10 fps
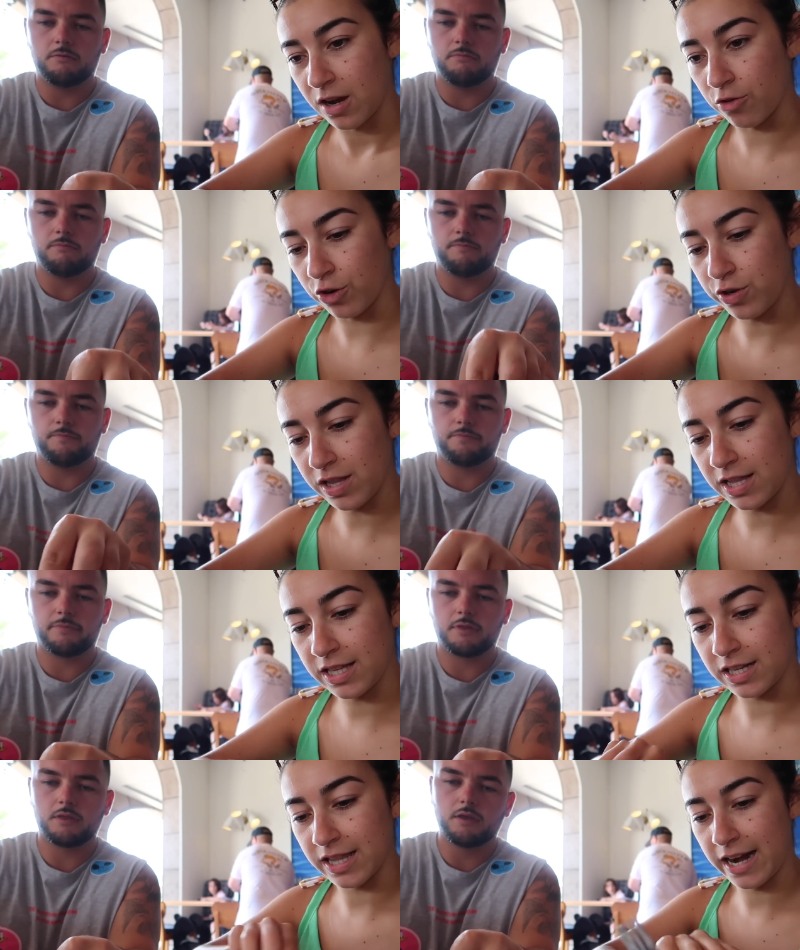Speaker 1: arugula,
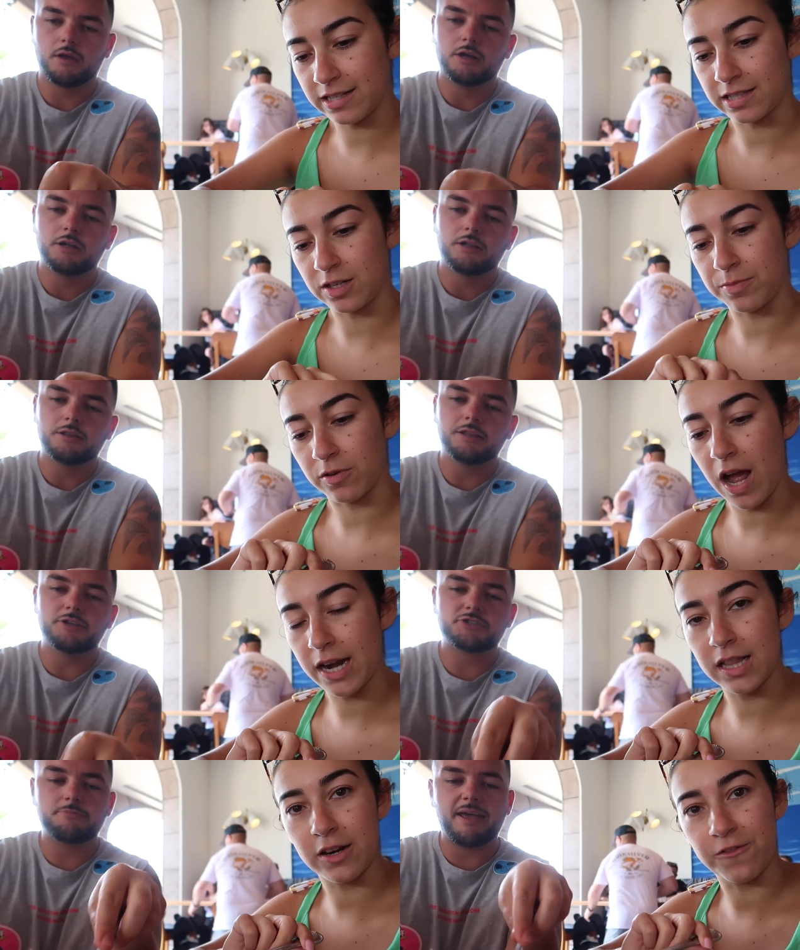little lettuce, little
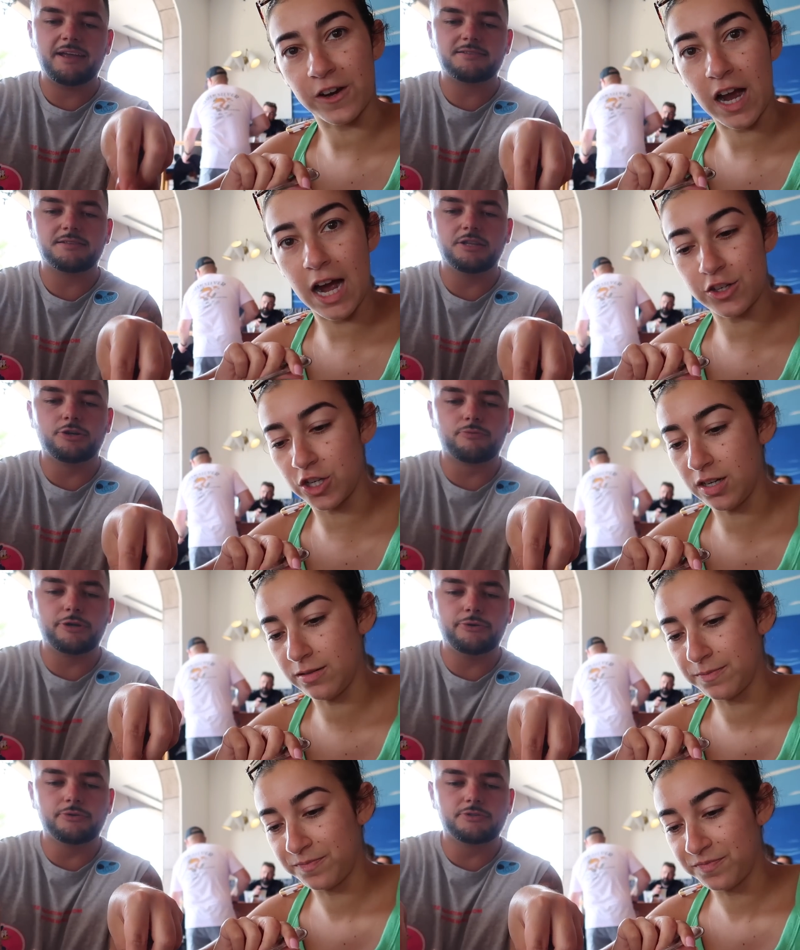burrata, little, little tomates,
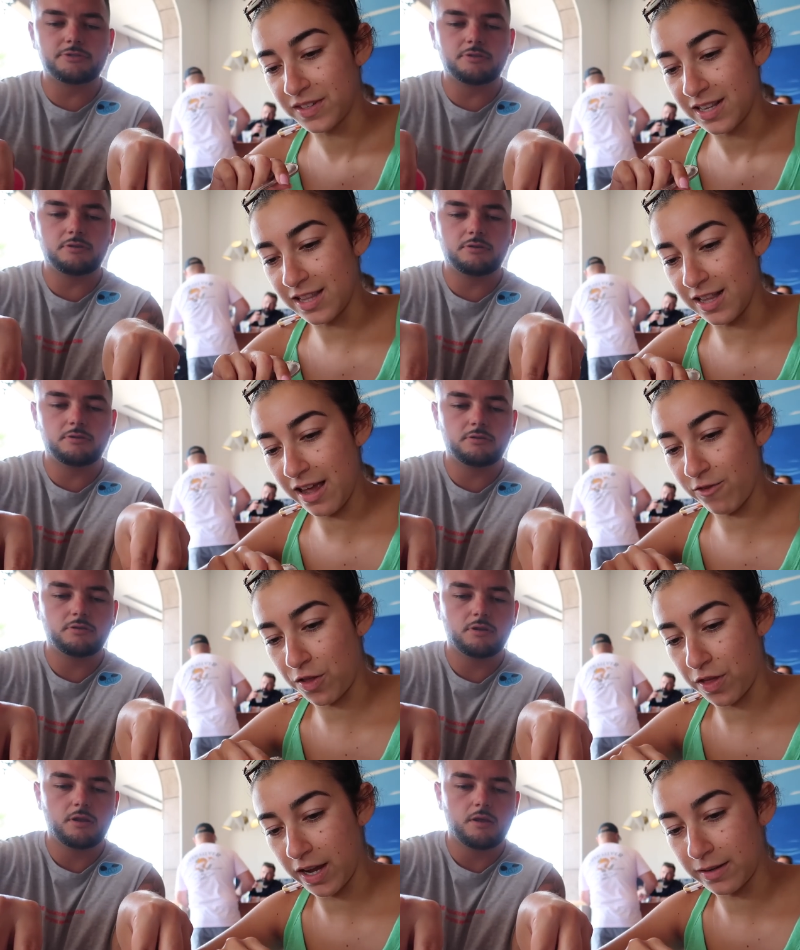little A Little
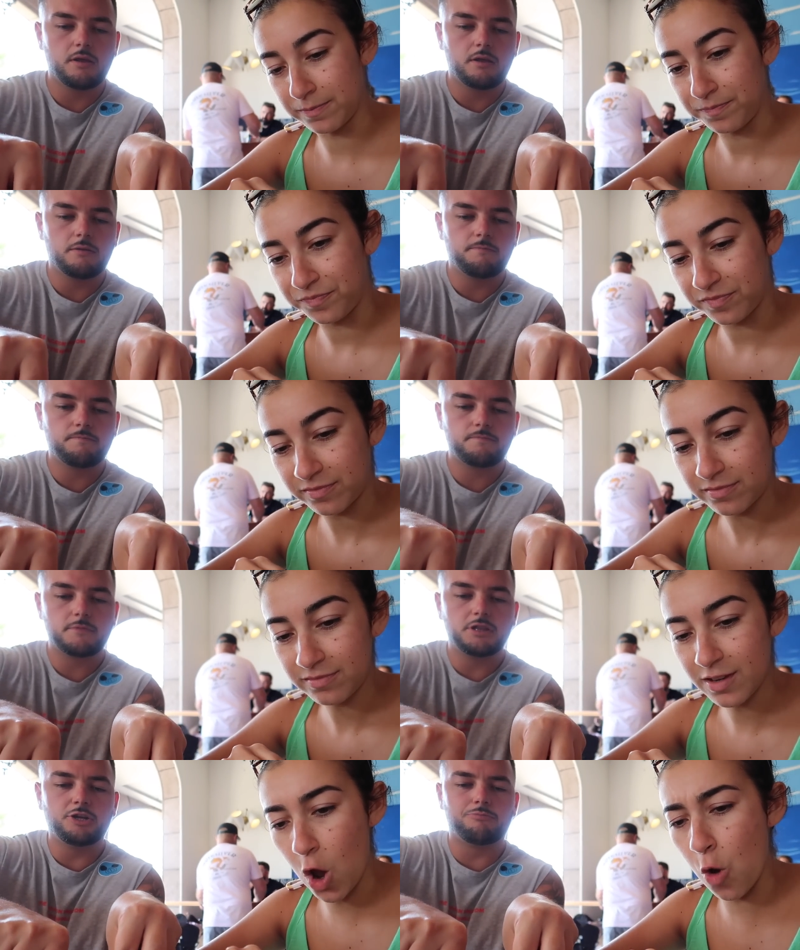everything.
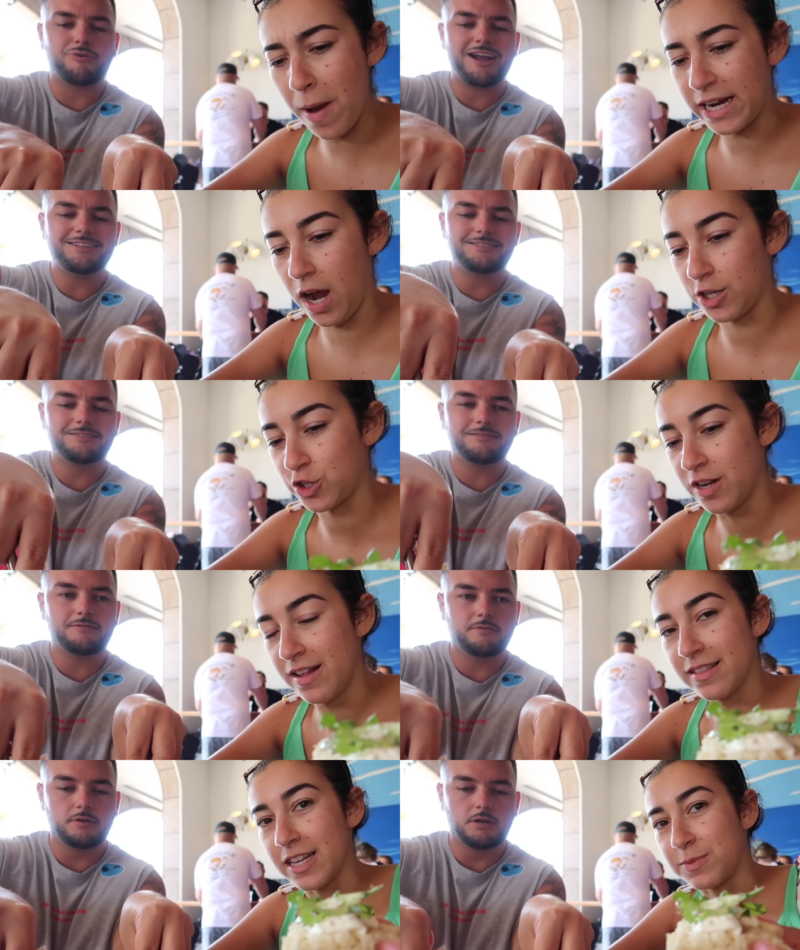Little oh my bread. gosh,
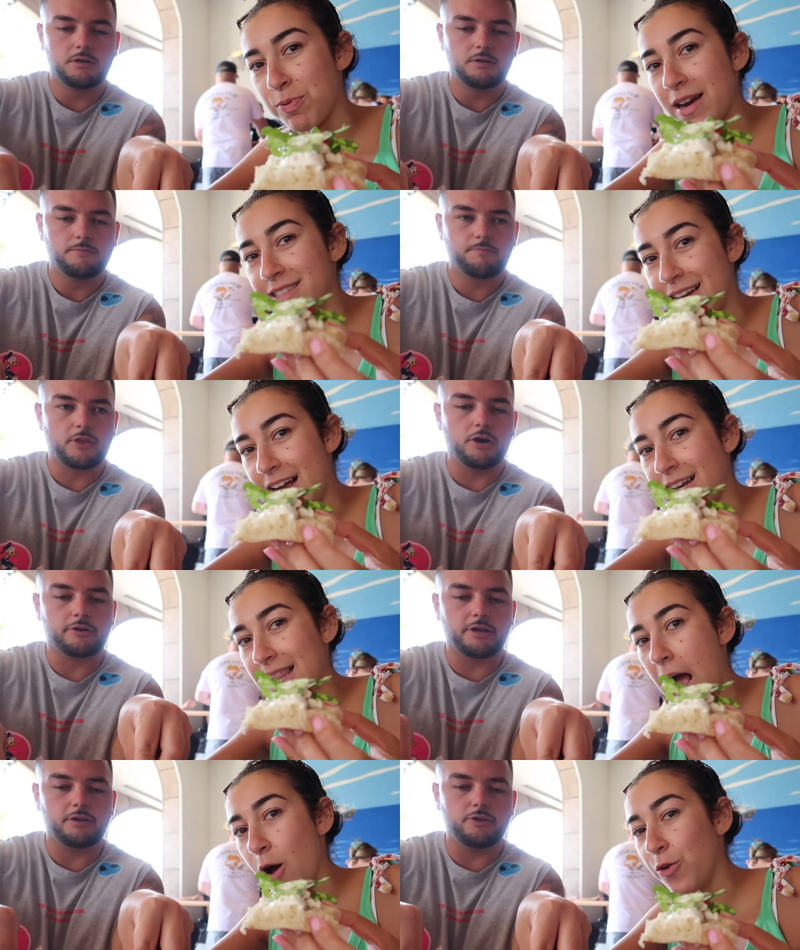
Speaker 2: this bread is like a
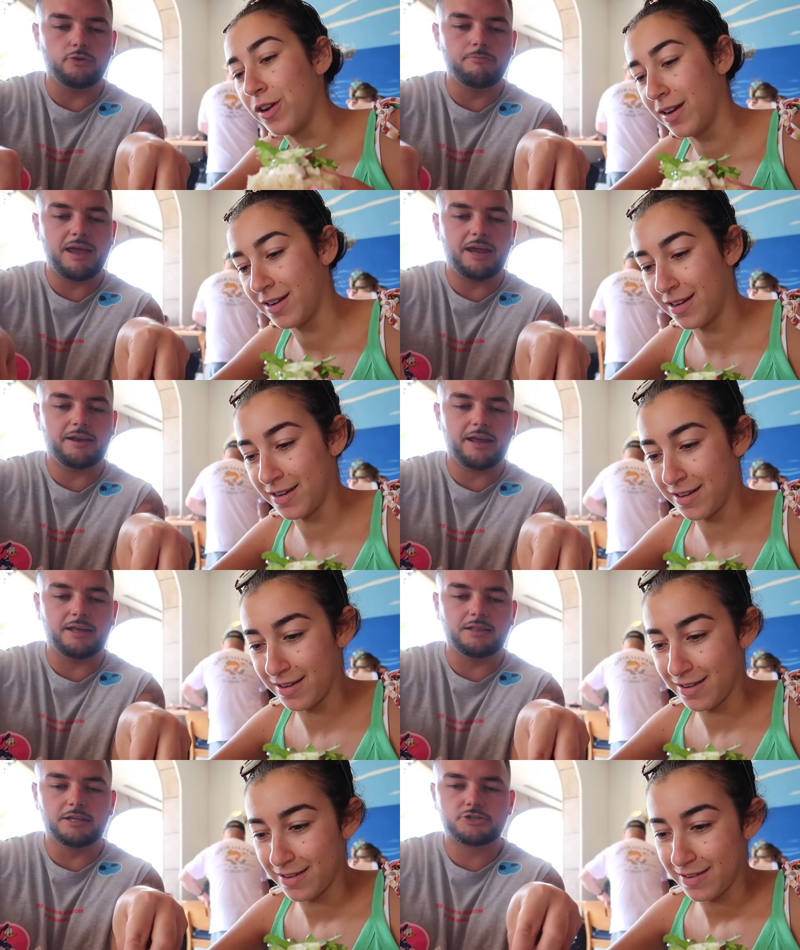cloud. Okay, you made
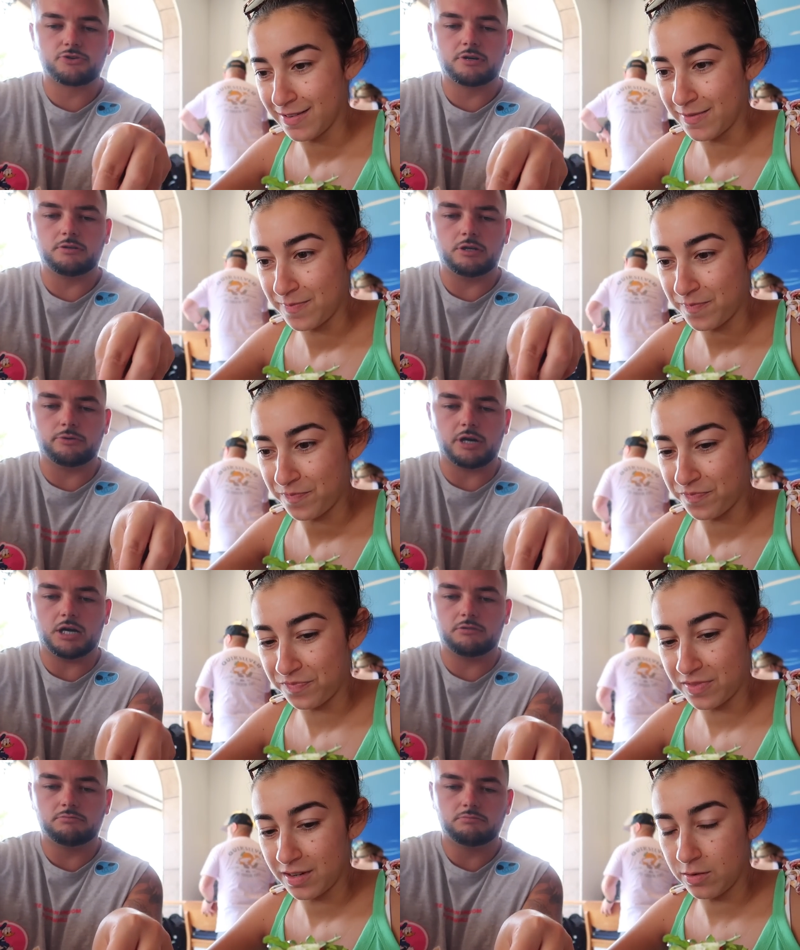a literal oat.
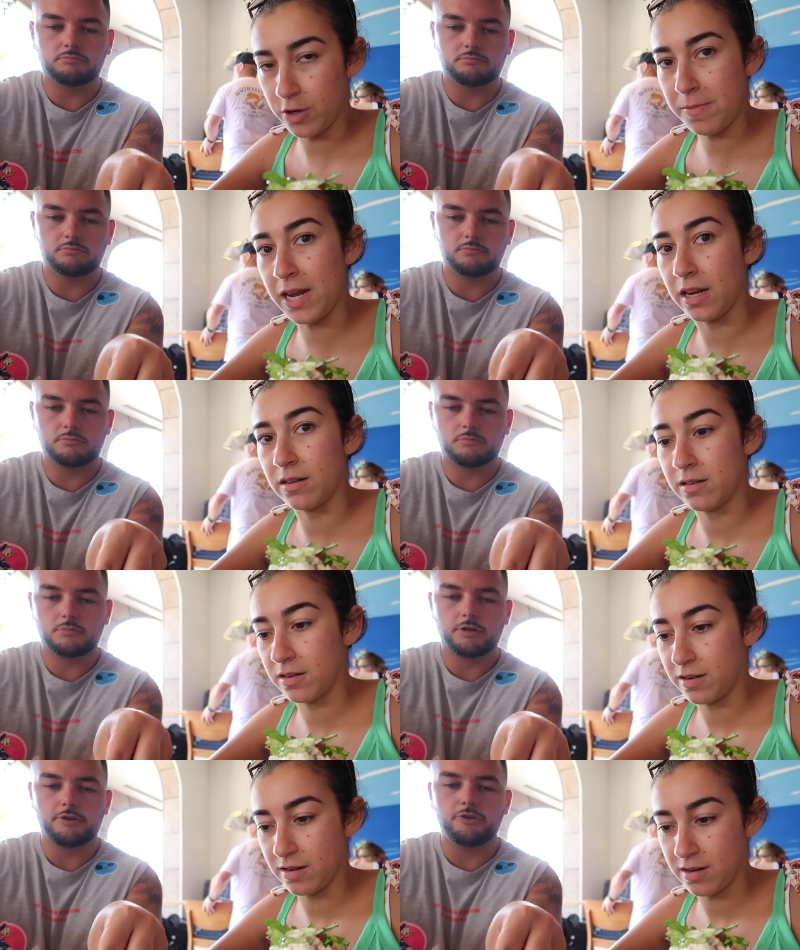What do you mean?
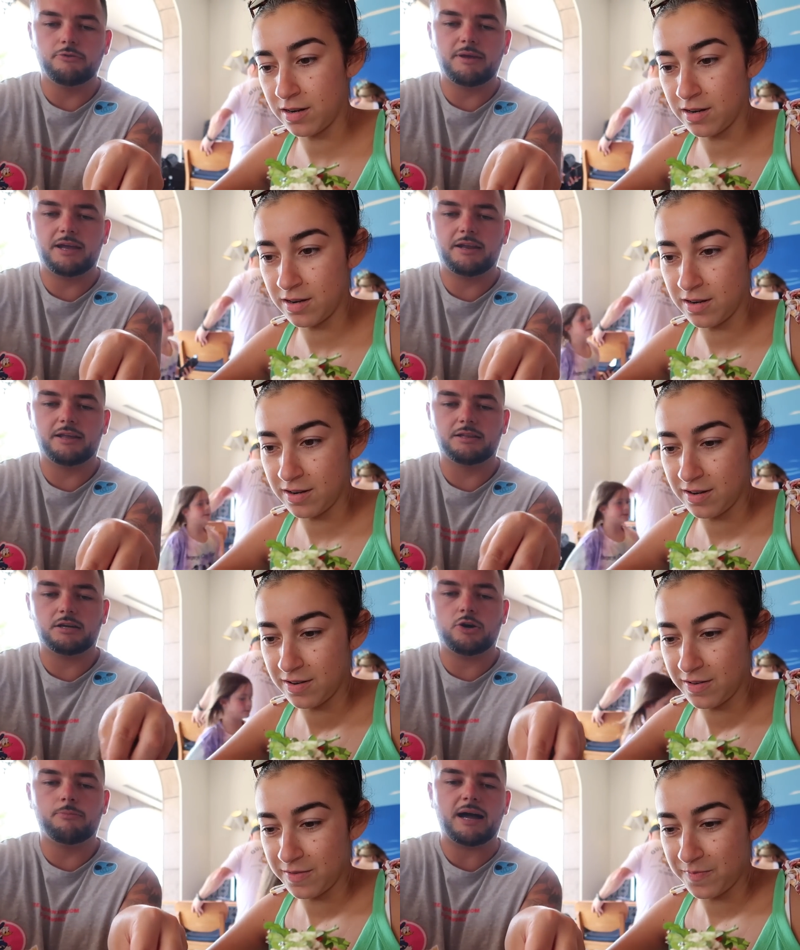You made
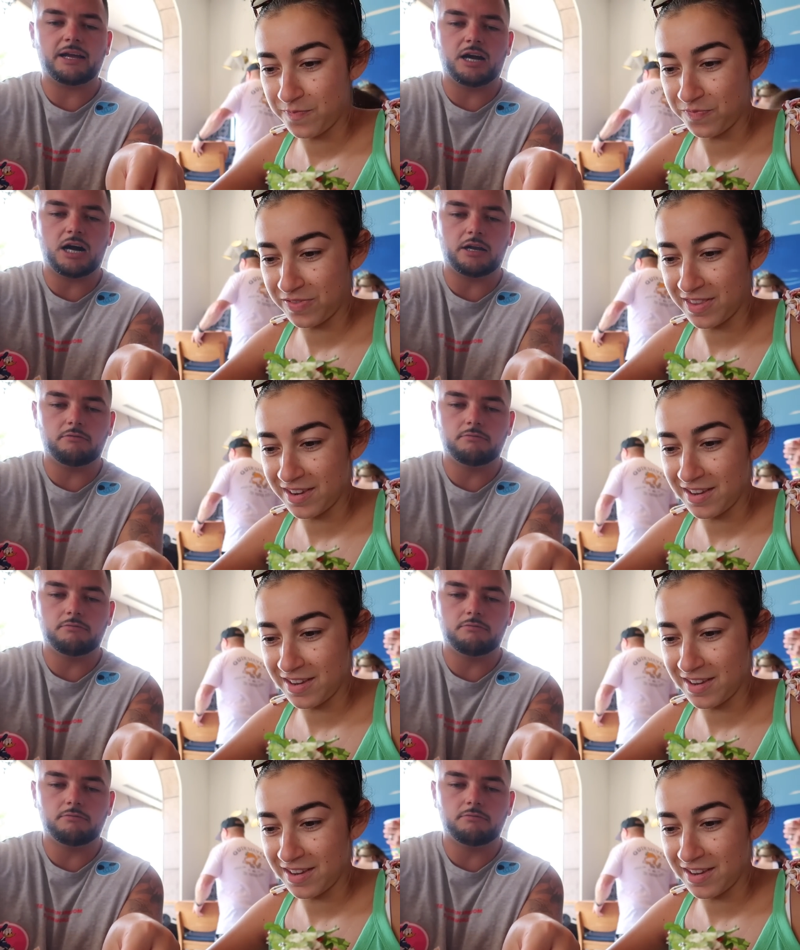a, oh my god.